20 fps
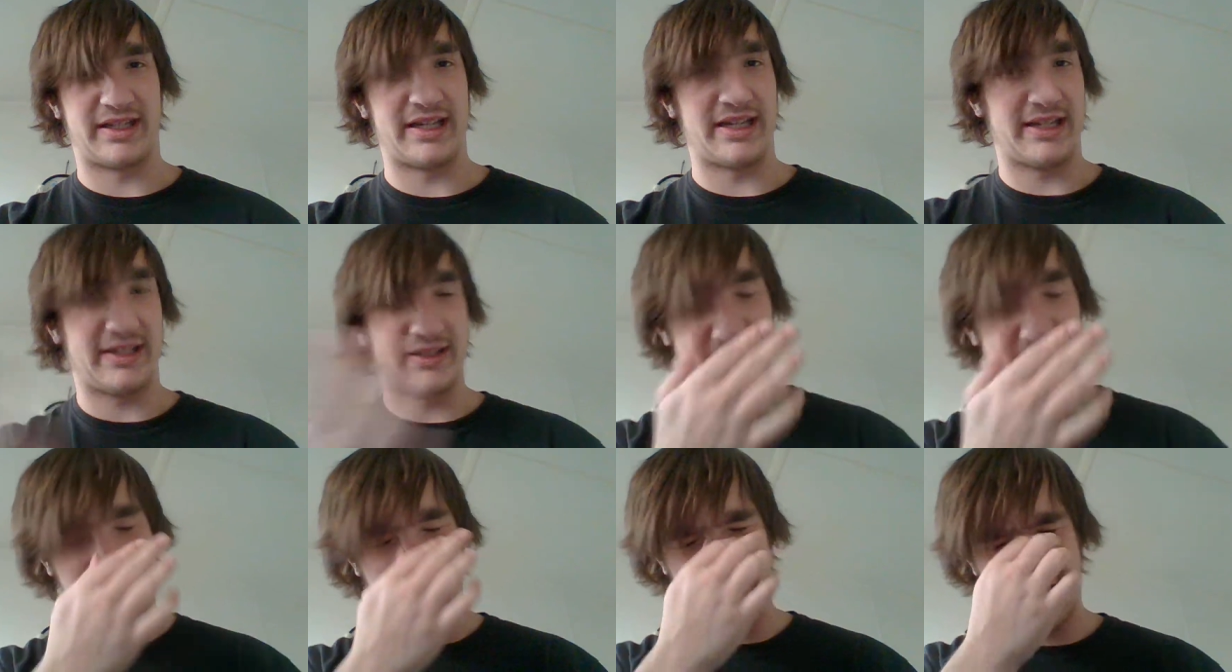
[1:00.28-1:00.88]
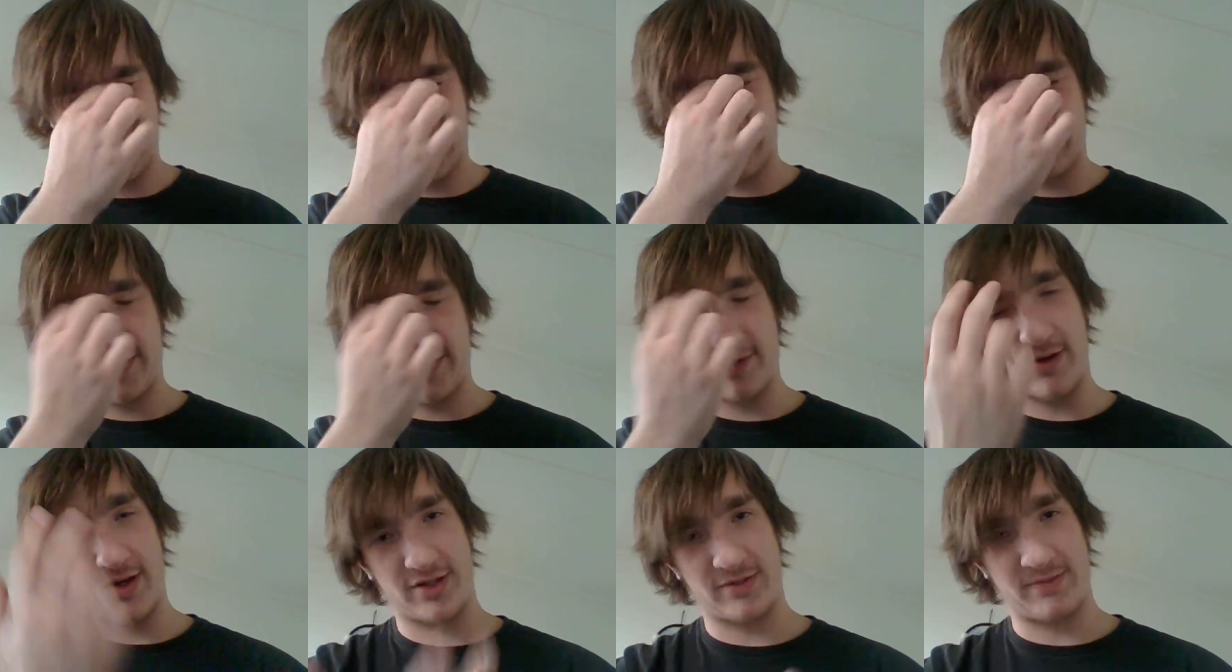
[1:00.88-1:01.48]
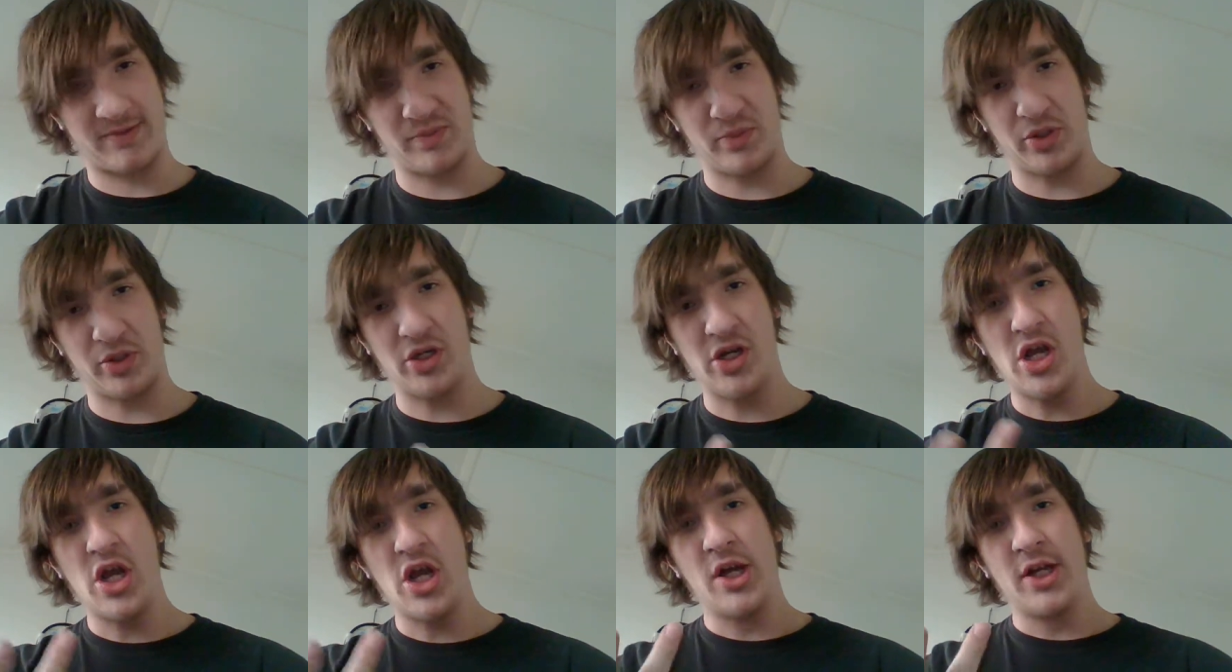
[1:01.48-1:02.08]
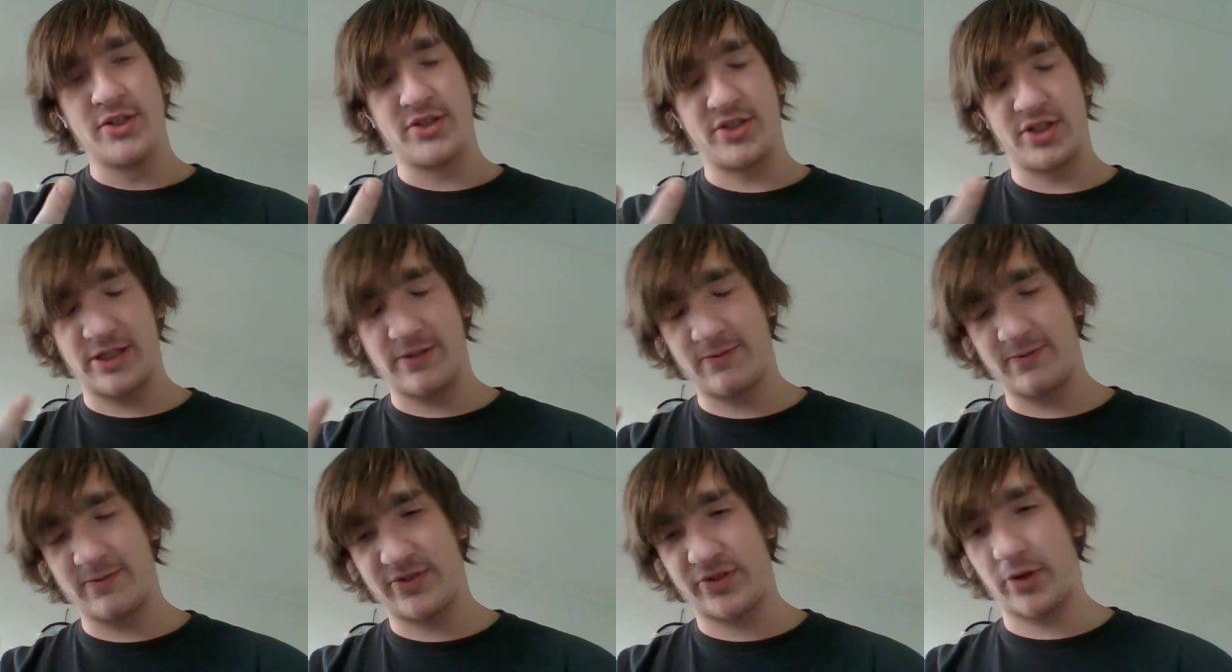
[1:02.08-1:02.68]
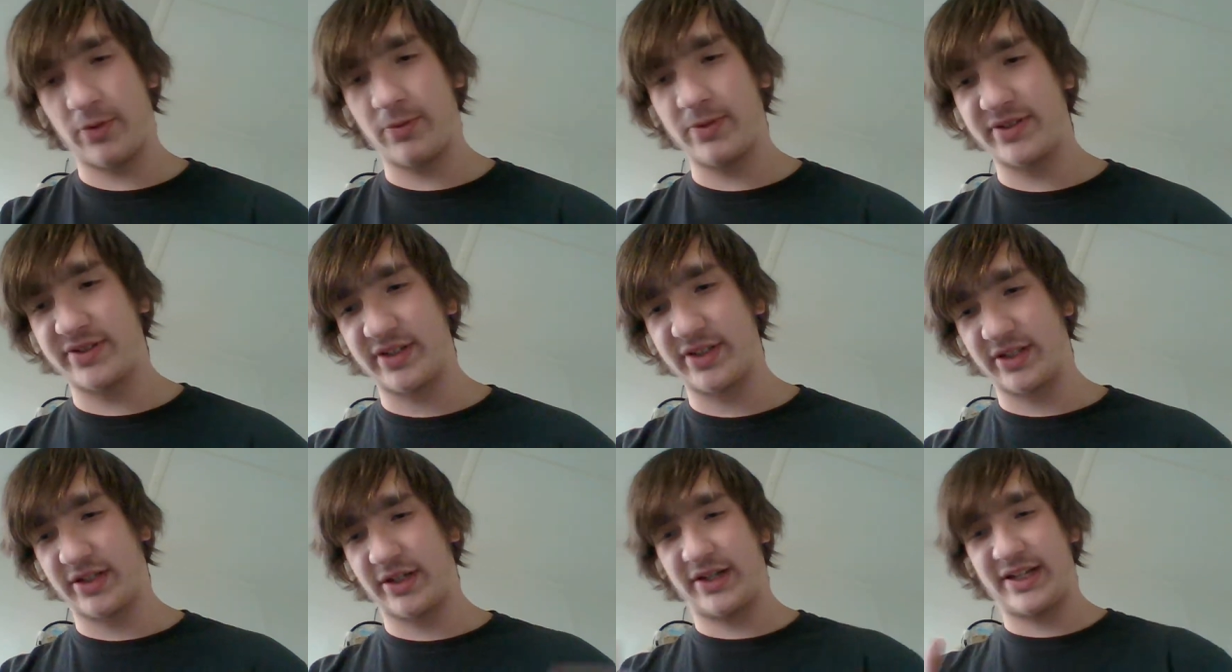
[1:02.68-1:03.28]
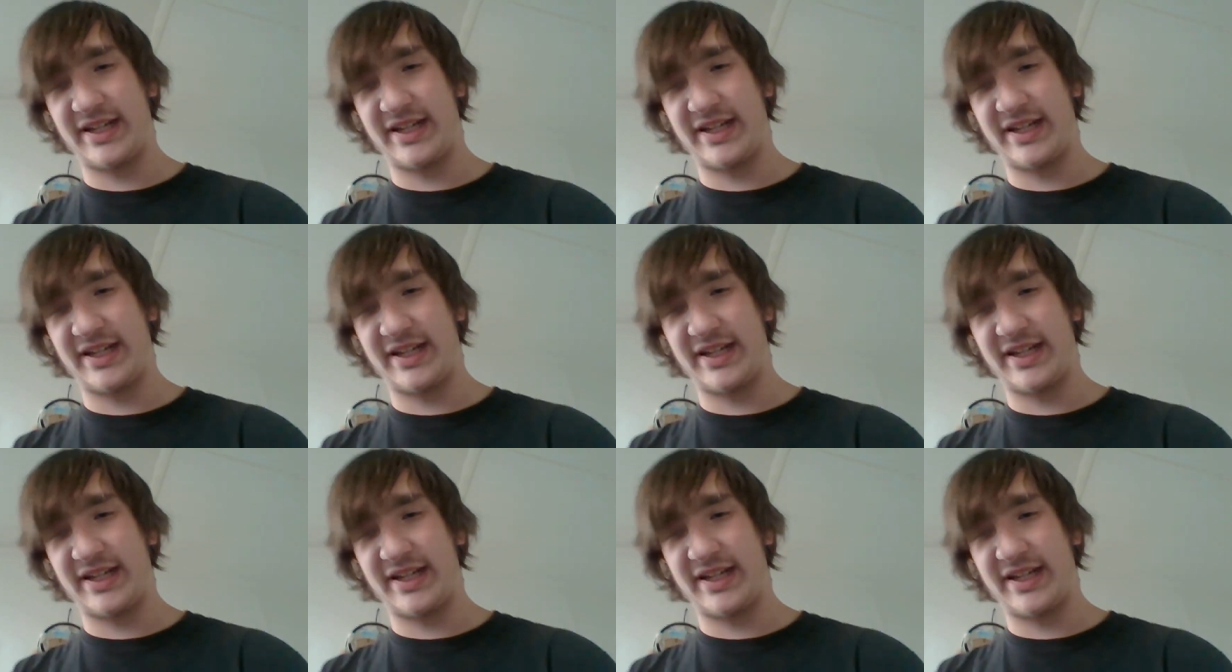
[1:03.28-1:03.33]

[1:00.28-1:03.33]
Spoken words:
guess. Me and a few other people. So we're sitting there.